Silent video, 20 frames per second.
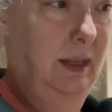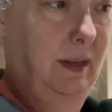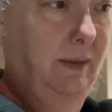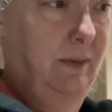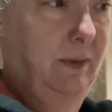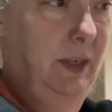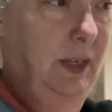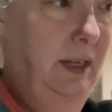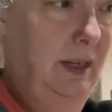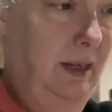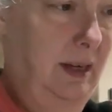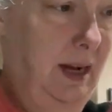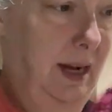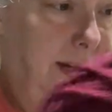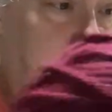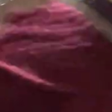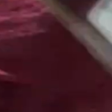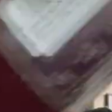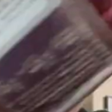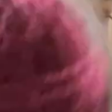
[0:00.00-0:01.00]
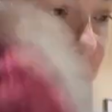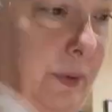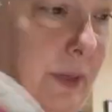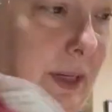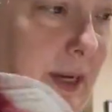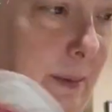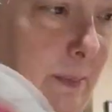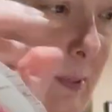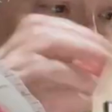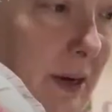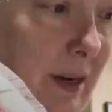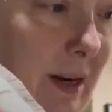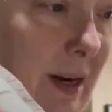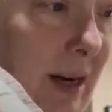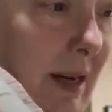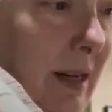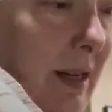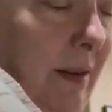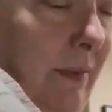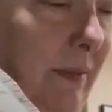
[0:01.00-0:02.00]
gifted. I, didn't, I don't think I bought
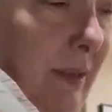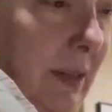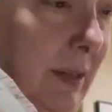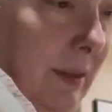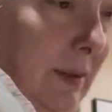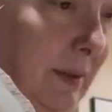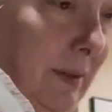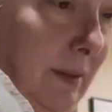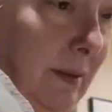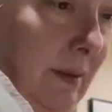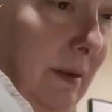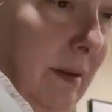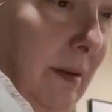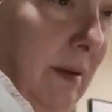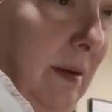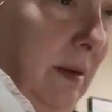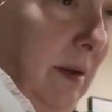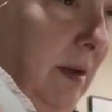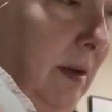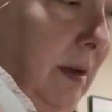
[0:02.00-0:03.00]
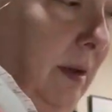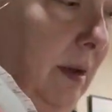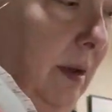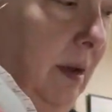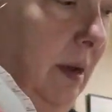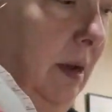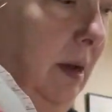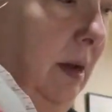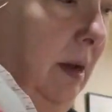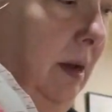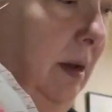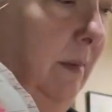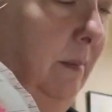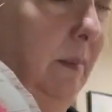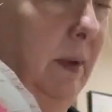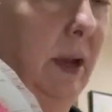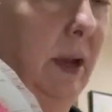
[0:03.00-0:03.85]
any of this. Um,